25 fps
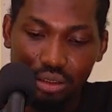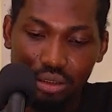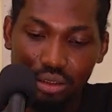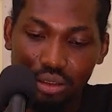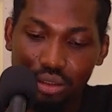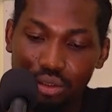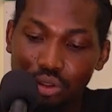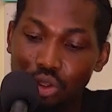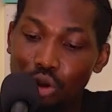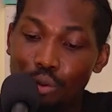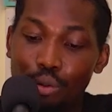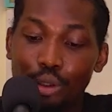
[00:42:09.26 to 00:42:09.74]

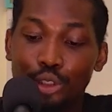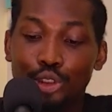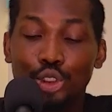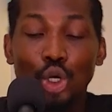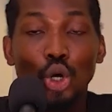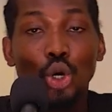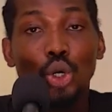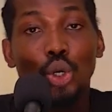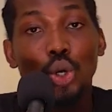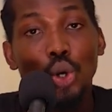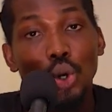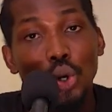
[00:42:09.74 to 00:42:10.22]
No be
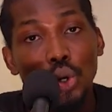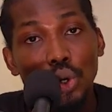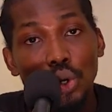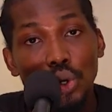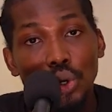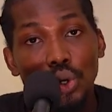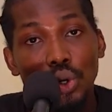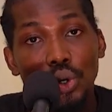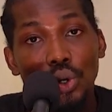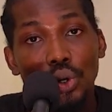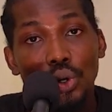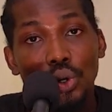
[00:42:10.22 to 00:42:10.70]
joke, oh.
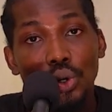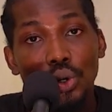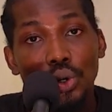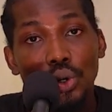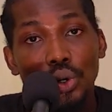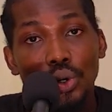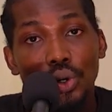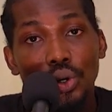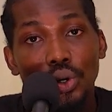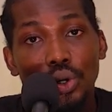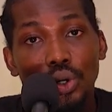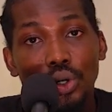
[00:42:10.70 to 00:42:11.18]

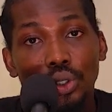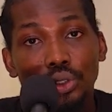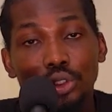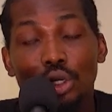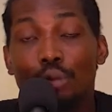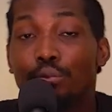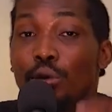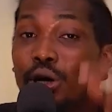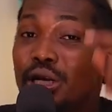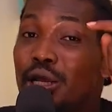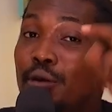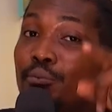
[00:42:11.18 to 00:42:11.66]

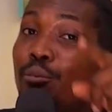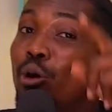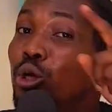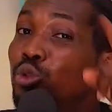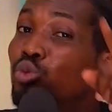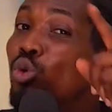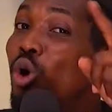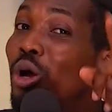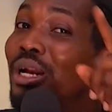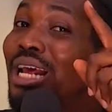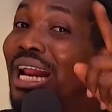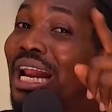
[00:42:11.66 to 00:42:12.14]
Somebody bought
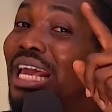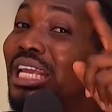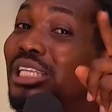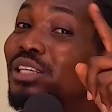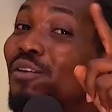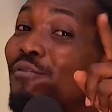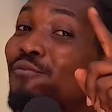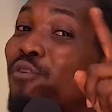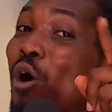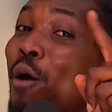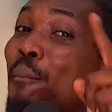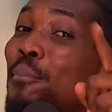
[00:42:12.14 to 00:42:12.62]

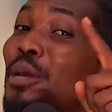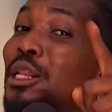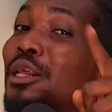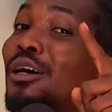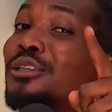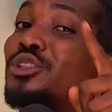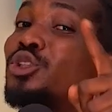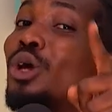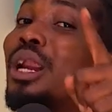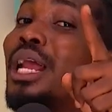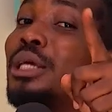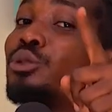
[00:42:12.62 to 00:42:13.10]
$184 million
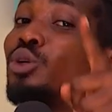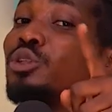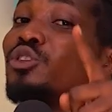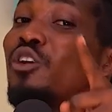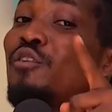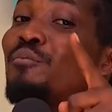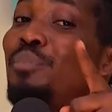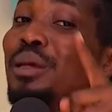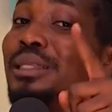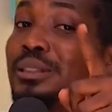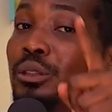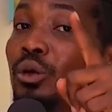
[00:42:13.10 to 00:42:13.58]
worth of
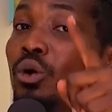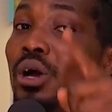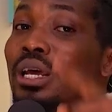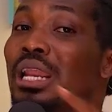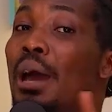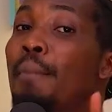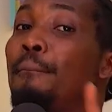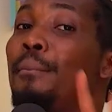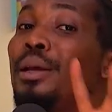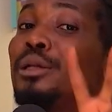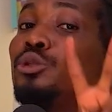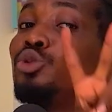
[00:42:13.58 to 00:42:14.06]
Bitcoin
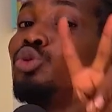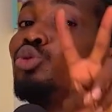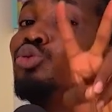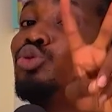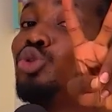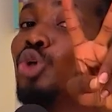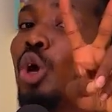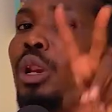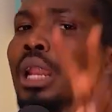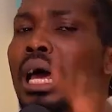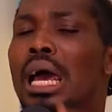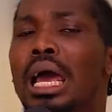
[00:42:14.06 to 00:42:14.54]
and paid
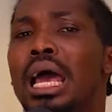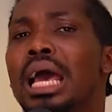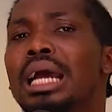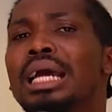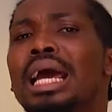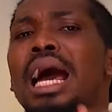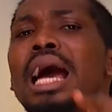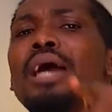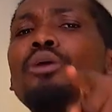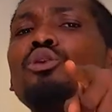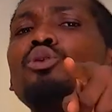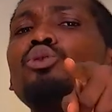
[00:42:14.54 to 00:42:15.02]
$2.
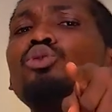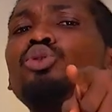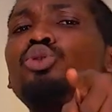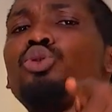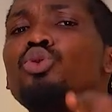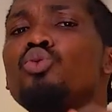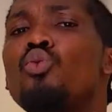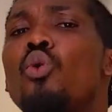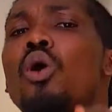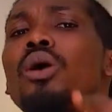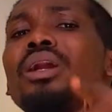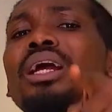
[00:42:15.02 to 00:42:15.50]
Can you do
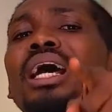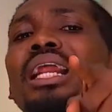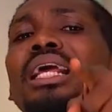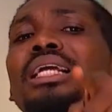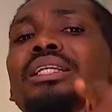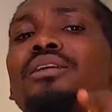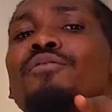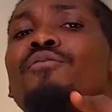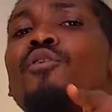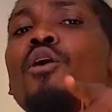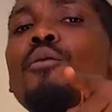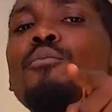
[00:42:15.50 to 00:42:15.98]

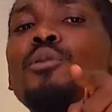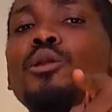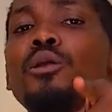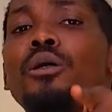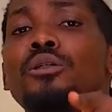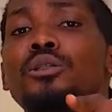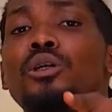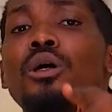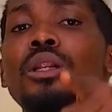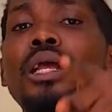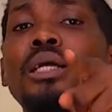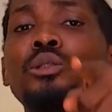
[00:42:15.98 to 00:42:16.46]
$184 million
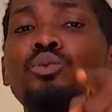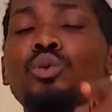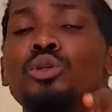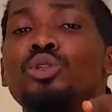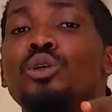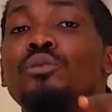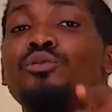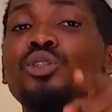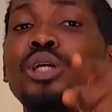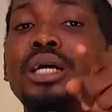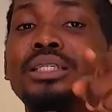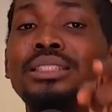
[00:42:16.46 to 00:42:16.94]
worth of
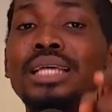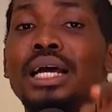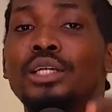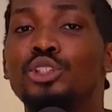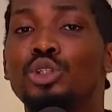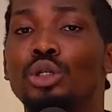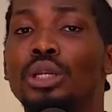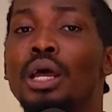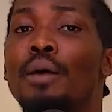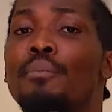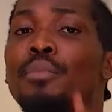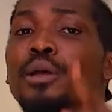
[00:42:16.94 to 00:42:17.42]
transaction
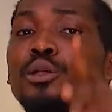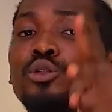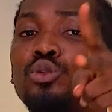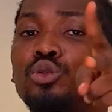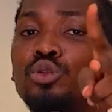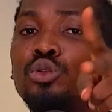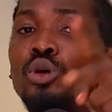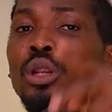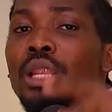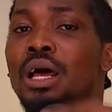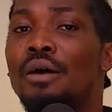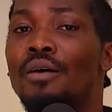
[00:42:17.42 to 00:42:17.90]
and pay
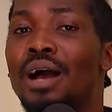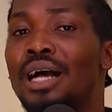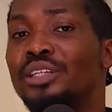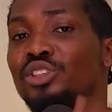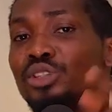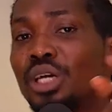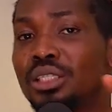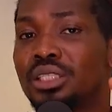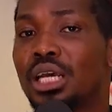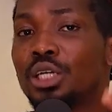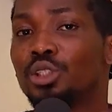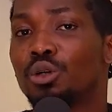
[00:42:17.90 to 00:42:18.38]
$2 as
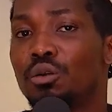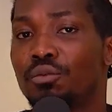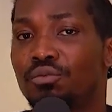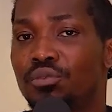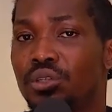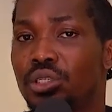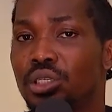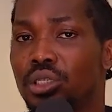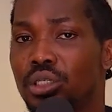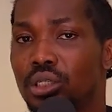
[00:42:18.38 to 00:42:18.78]
transaction fee?